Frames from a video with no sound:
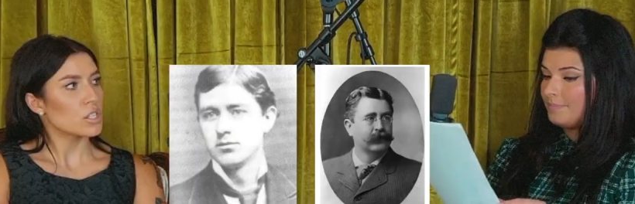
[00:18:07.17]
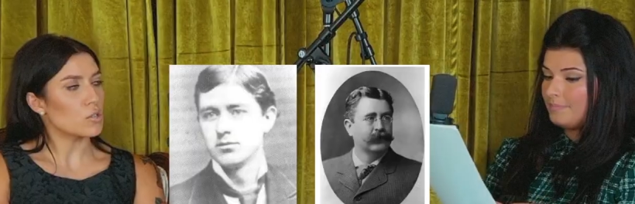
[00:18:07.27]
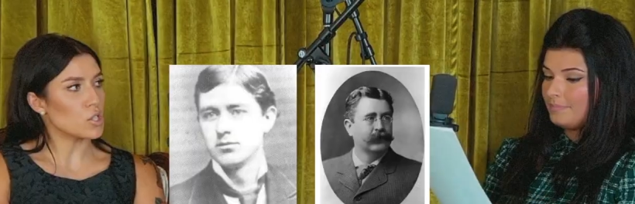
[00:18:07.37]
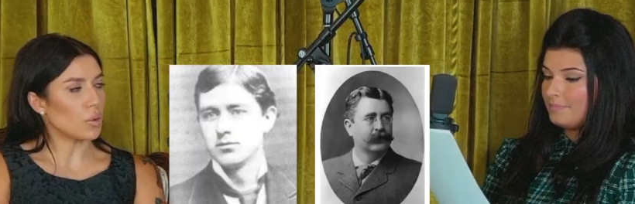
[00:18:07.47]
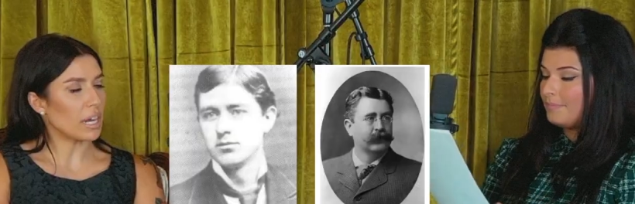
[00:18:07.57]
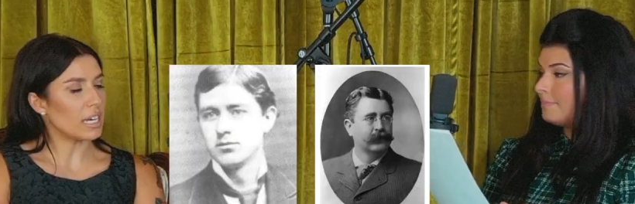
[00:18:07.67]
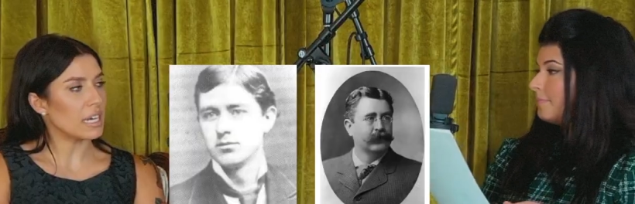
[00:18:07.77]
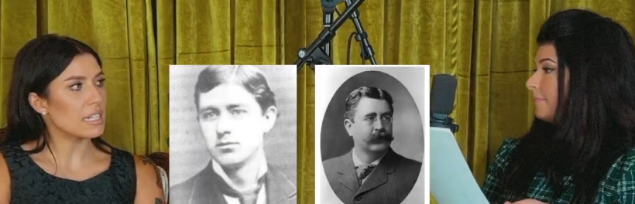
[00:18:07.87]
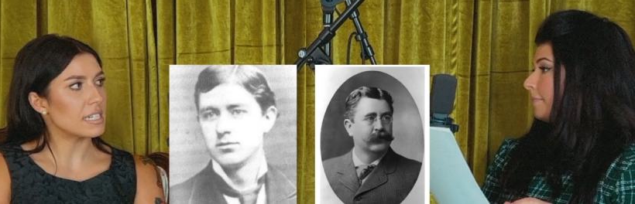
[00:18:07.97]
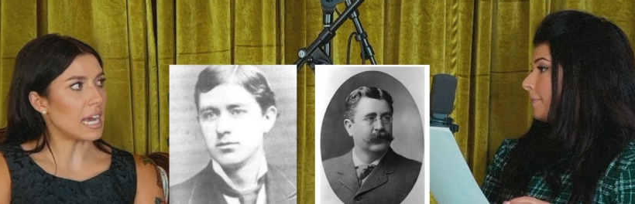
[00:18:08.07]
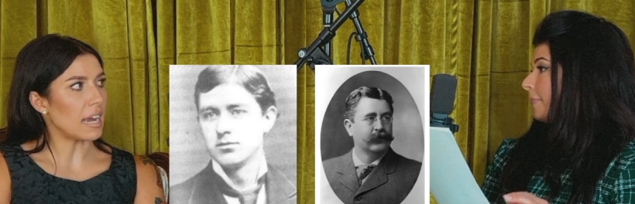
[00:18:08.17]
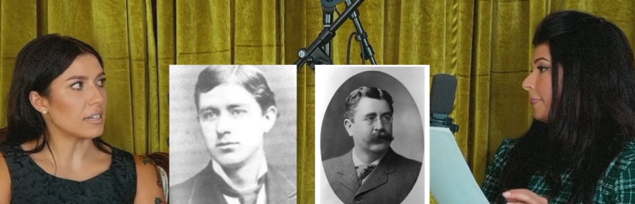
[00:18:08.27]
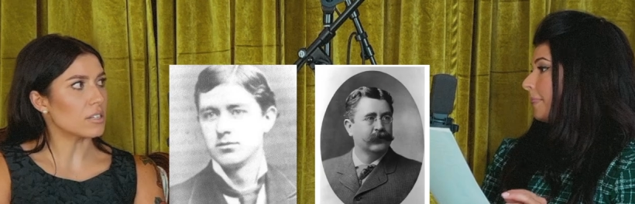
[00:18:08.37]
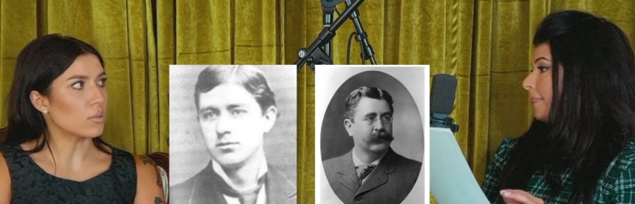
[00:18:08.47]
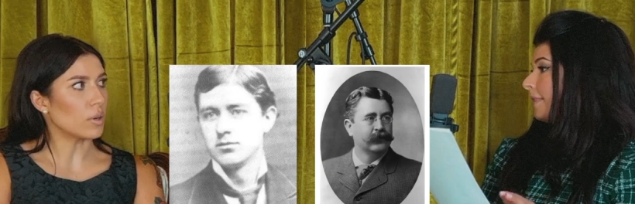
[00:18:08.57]
Speaker 1: So Joe Kennedy's dad is
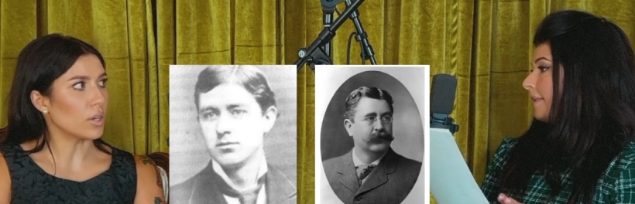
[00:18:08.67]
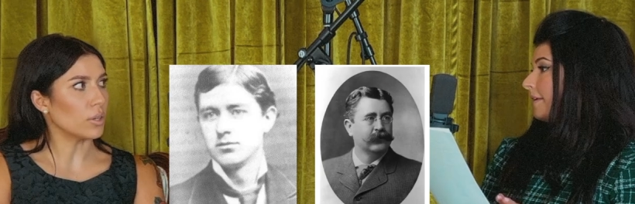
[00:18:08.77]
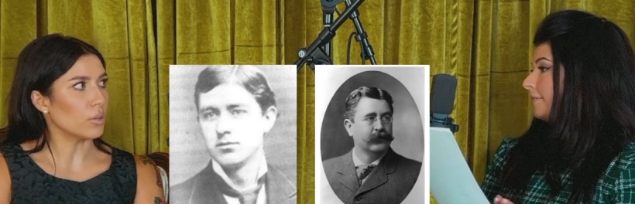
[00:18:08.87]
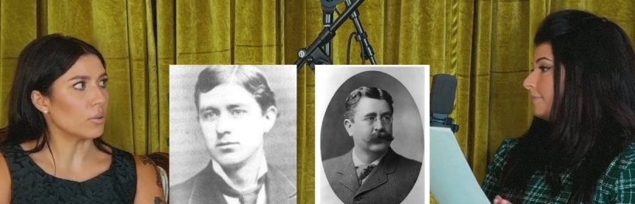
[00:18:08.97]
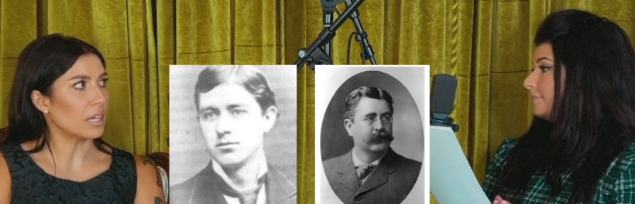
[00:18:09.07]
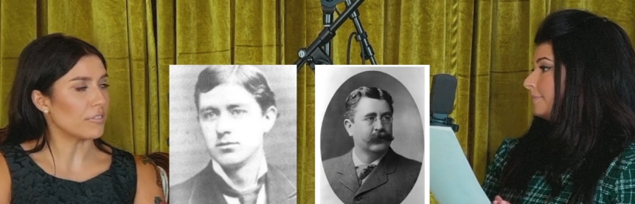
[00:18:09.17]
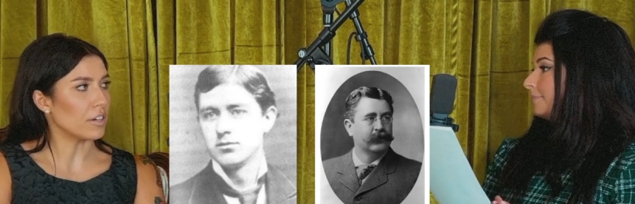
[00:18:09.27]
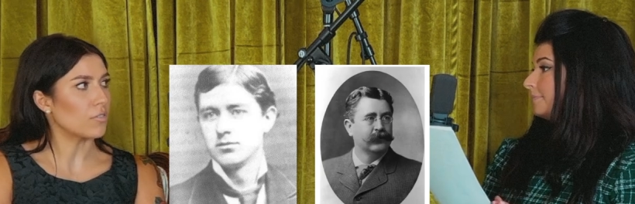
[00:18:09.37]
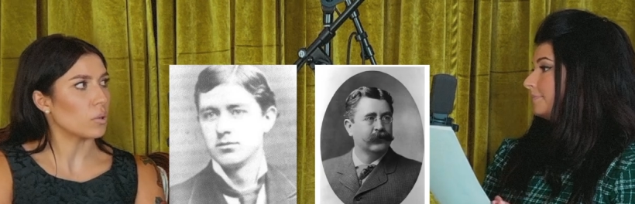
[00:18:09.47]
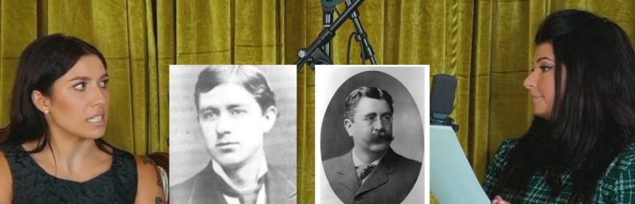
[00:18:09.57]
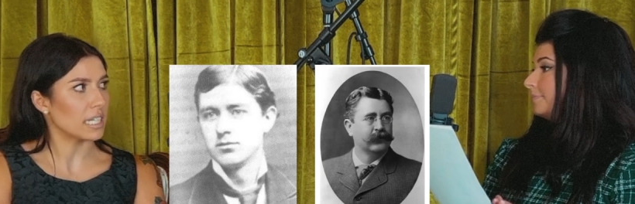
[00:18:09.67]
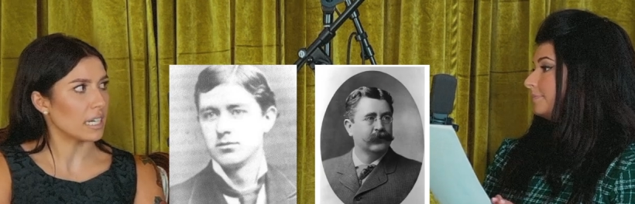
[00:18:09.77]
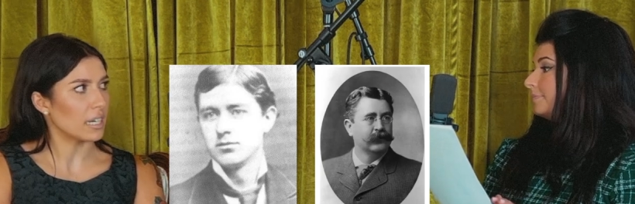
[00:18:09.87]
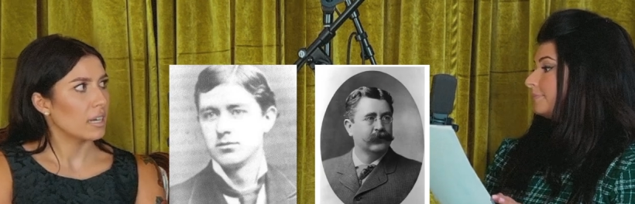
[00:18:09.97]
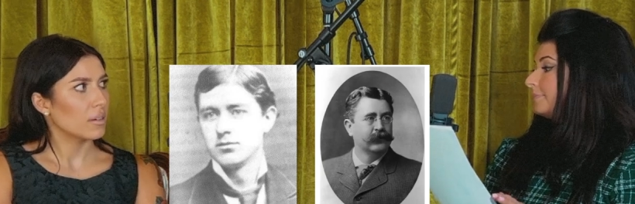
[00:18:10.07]
the one who left at
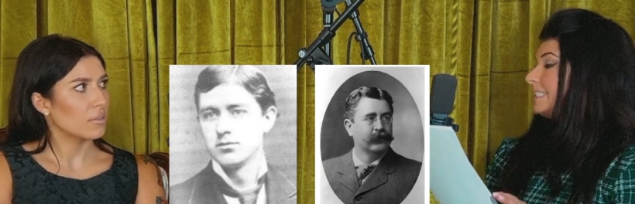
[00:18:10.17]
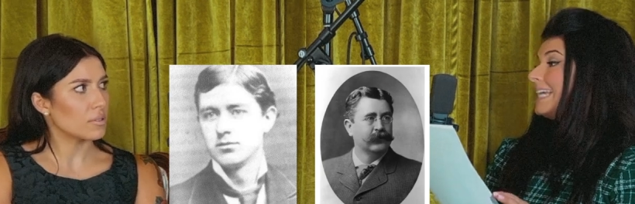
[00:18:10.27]
14, was yeah.